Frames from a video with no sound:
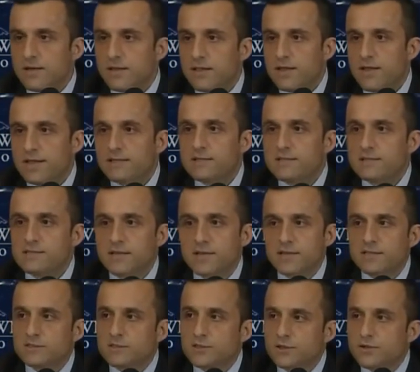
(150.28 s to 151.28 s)
That is
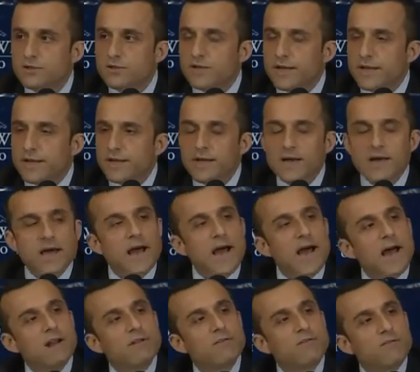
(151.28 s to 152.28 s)
their theory.
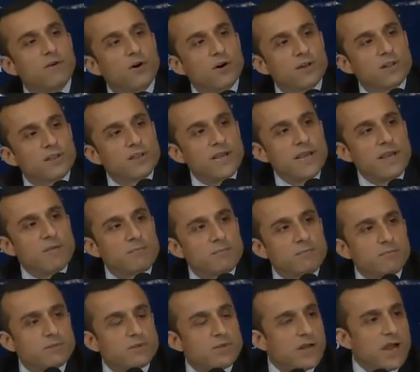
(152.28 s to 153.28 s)
And for
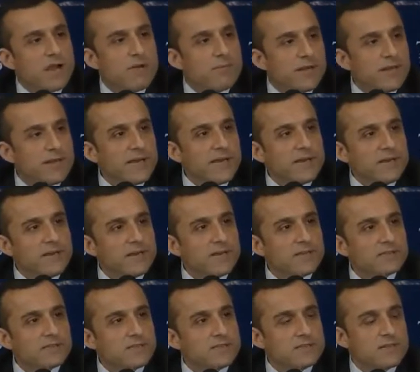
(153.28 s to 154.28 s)
them, tribal
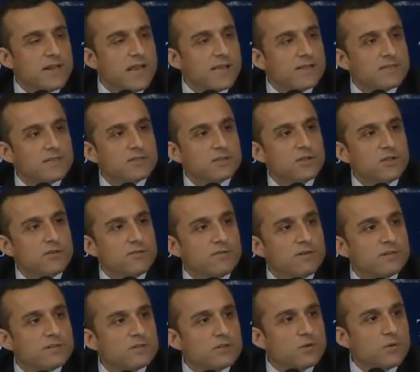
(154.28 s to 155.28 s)
areas is like the
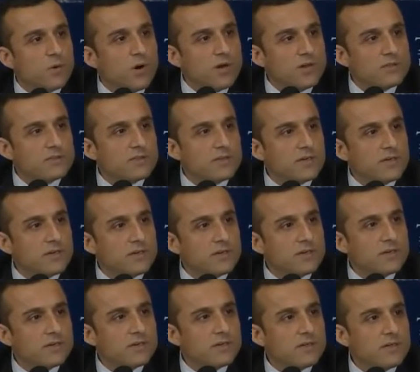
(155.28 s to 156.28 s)
servants' quarter,
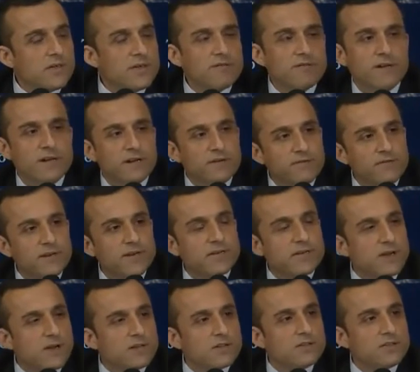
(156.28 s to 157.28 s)
even if it
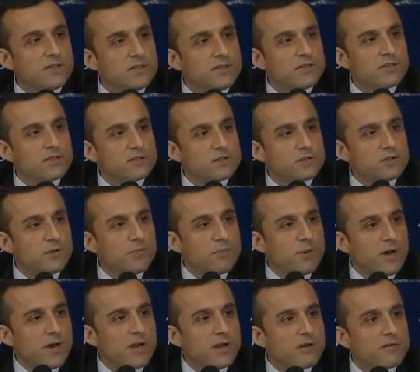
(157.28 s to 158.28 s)
continues to
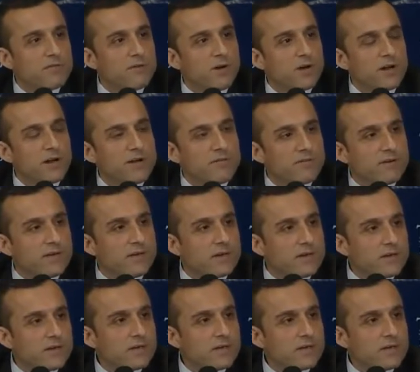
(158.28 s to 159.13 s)
burn forever.